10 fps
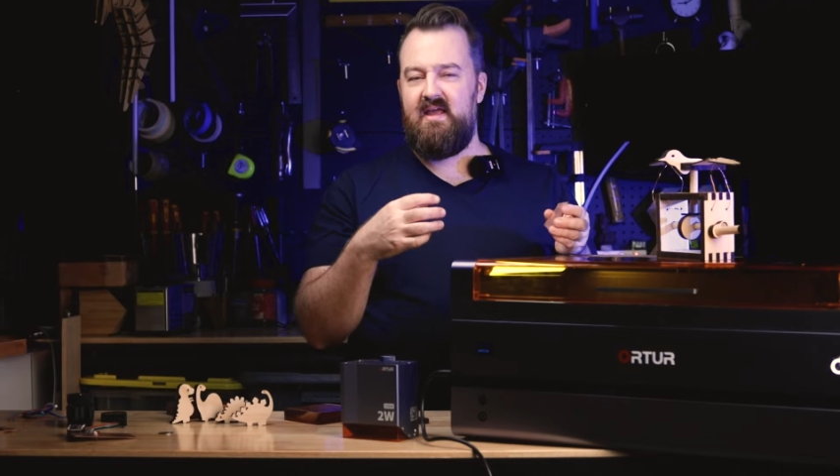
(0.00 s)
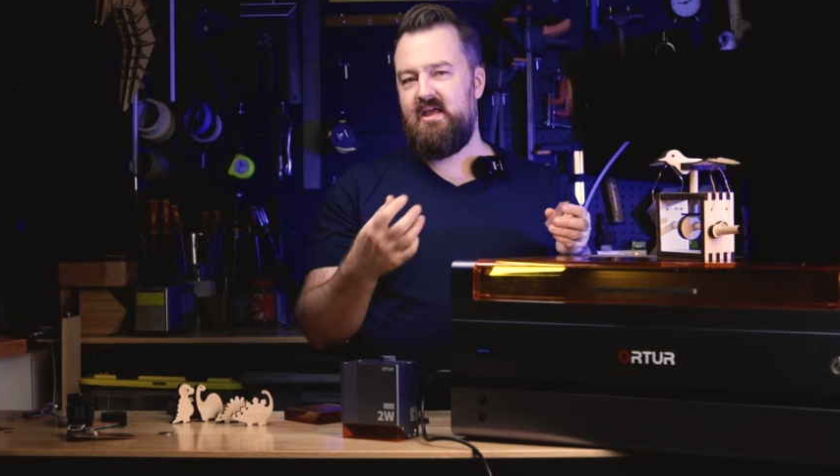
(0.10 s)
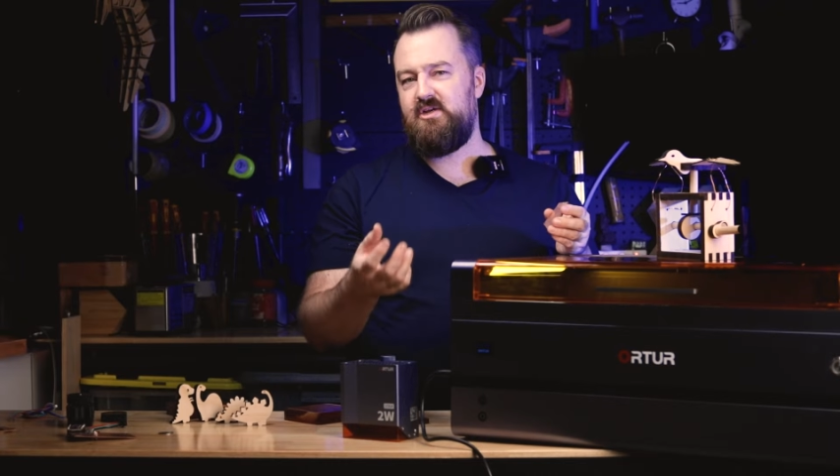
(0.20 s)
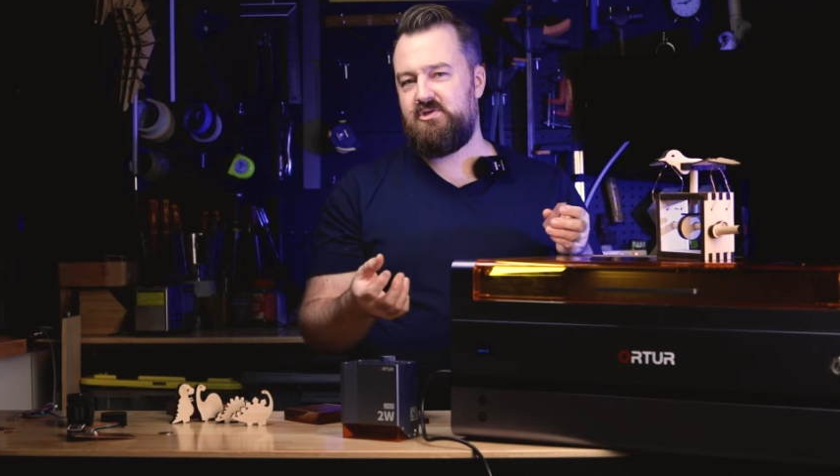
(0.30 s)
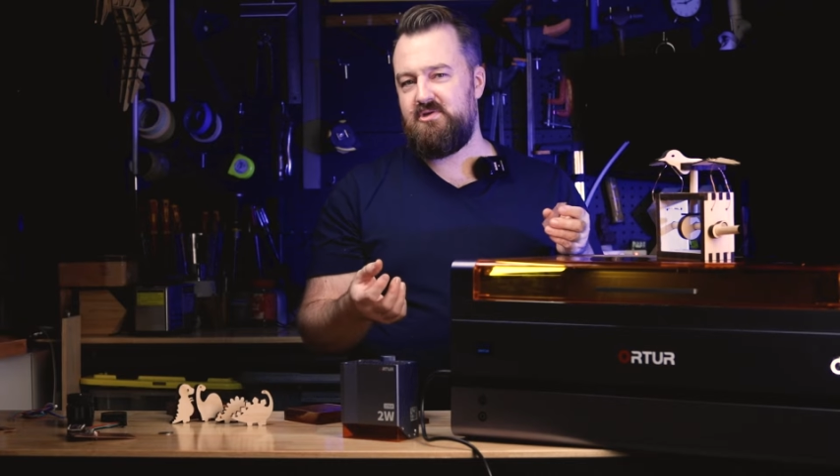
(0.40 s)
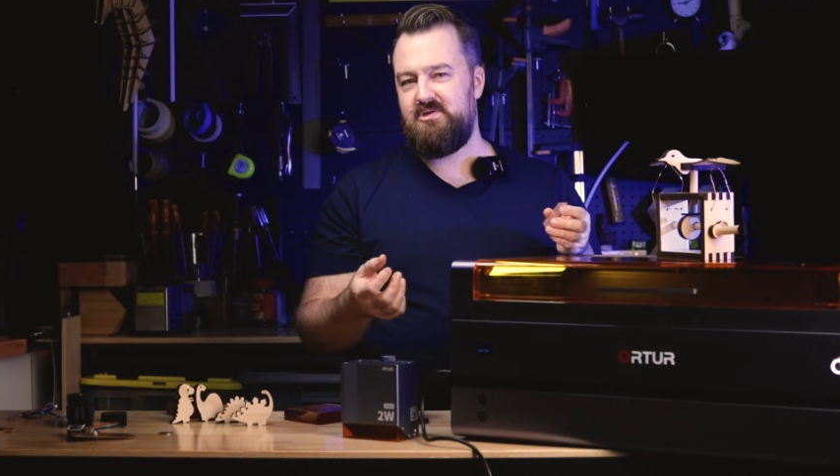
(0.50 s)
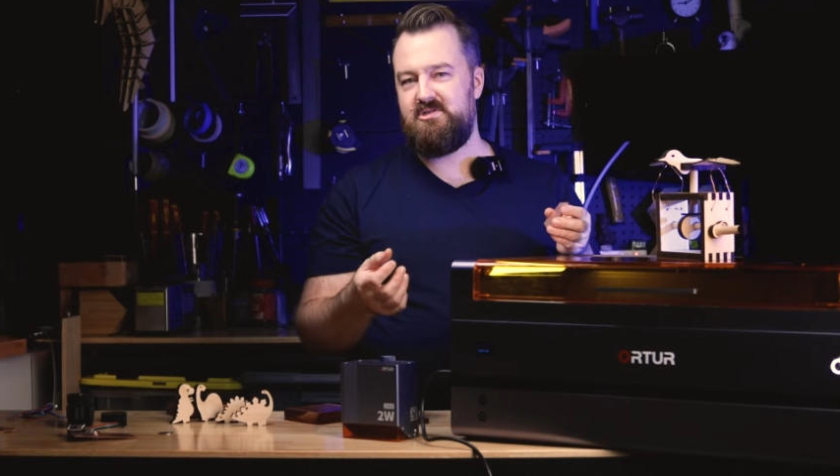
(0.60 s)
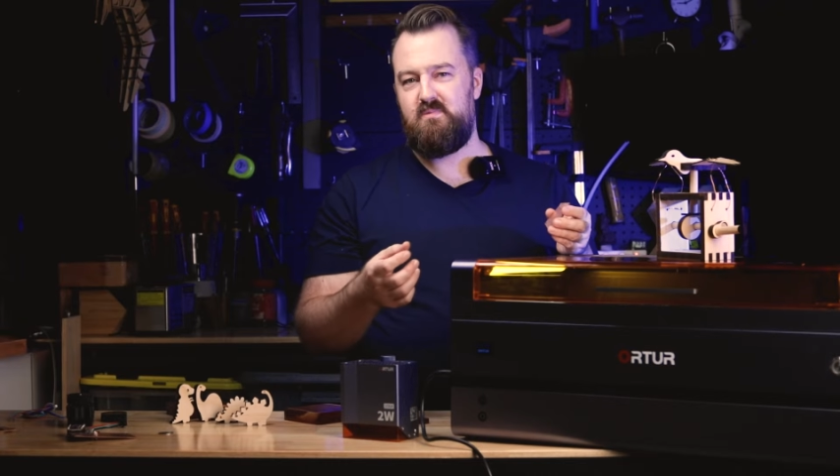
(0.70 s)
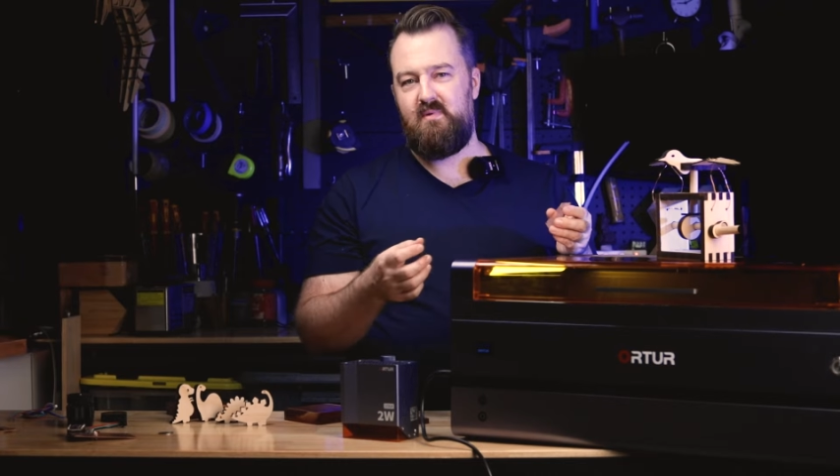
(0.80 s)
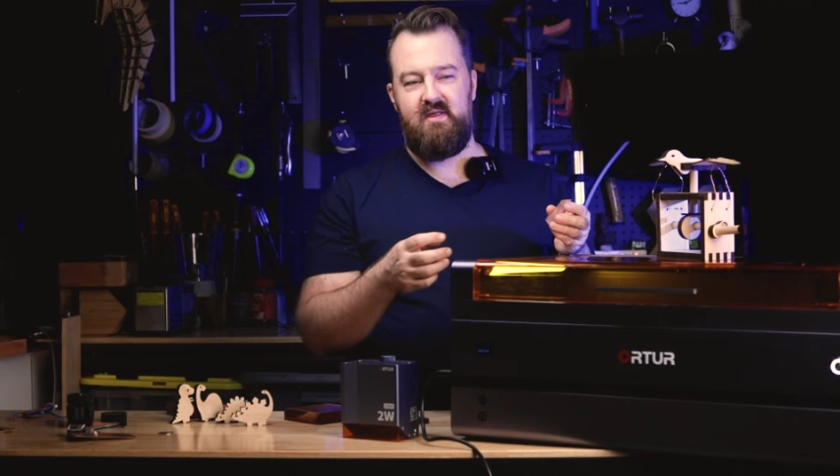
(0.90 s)

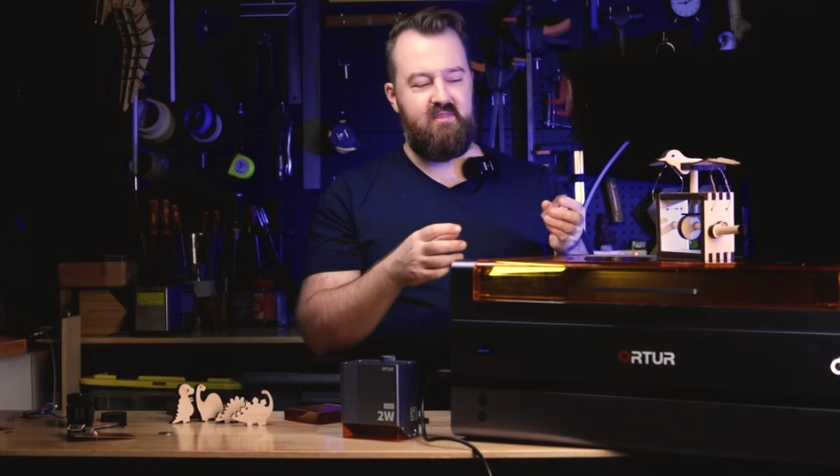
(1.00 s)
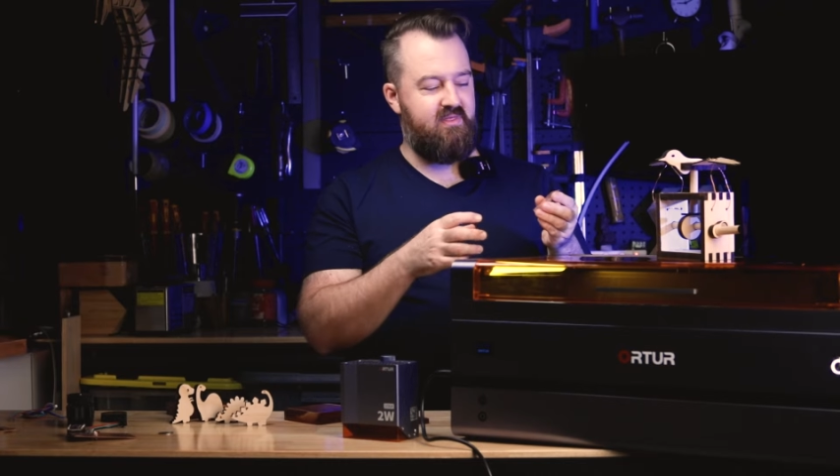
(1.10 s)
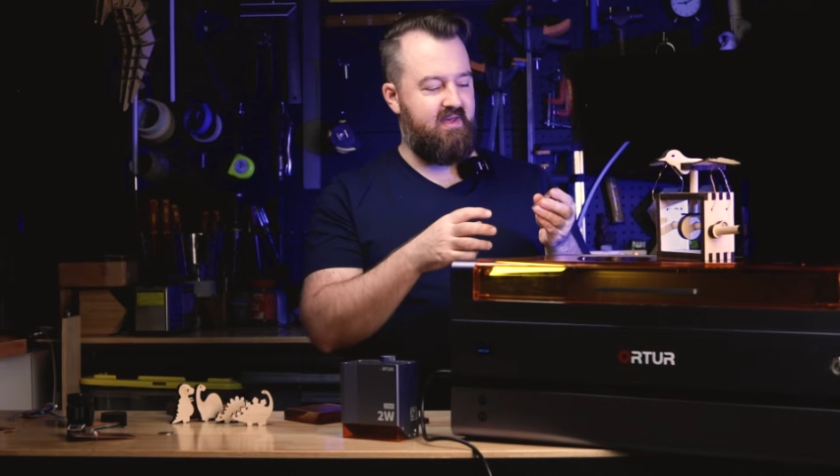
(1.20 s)
issues with